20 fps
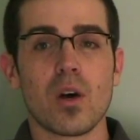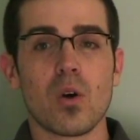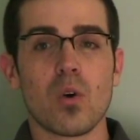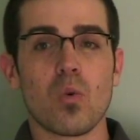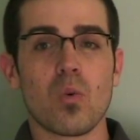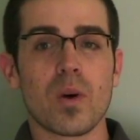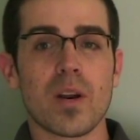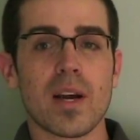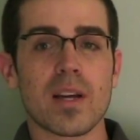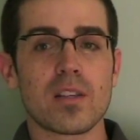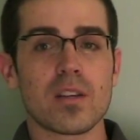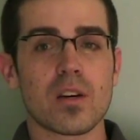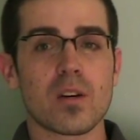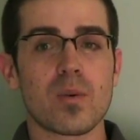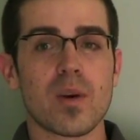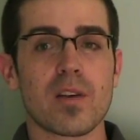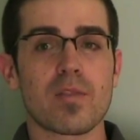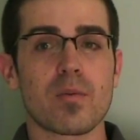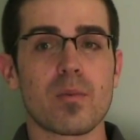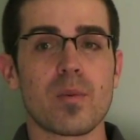What I took
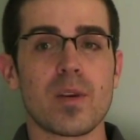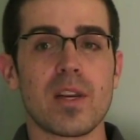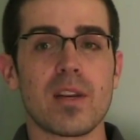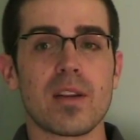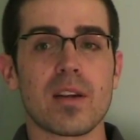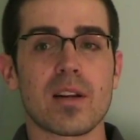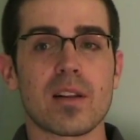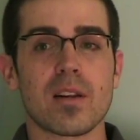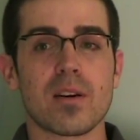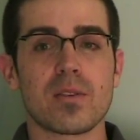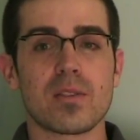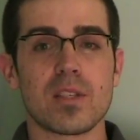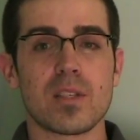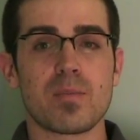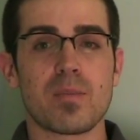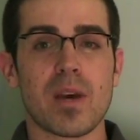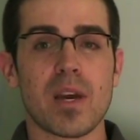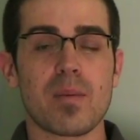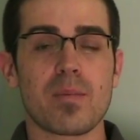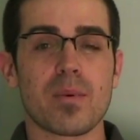away from reading Nicolosi's
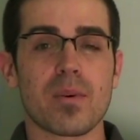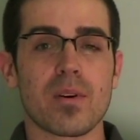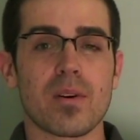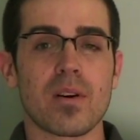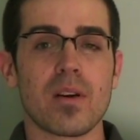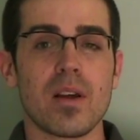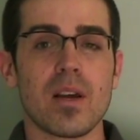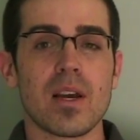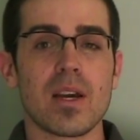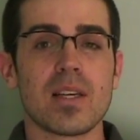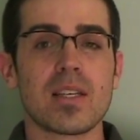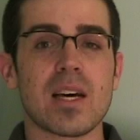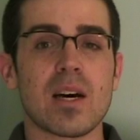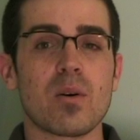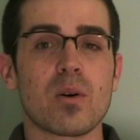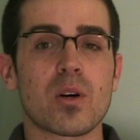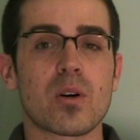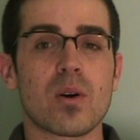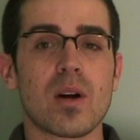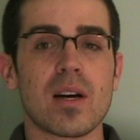paper is how
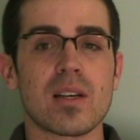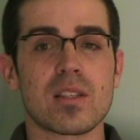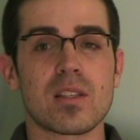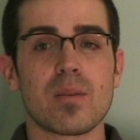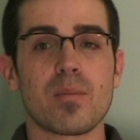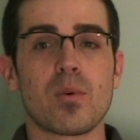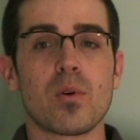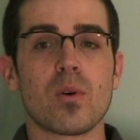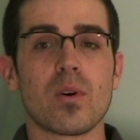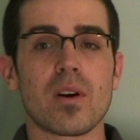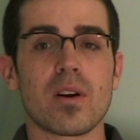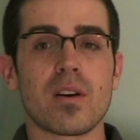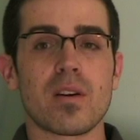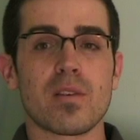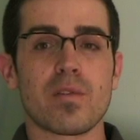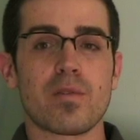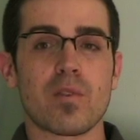across the board,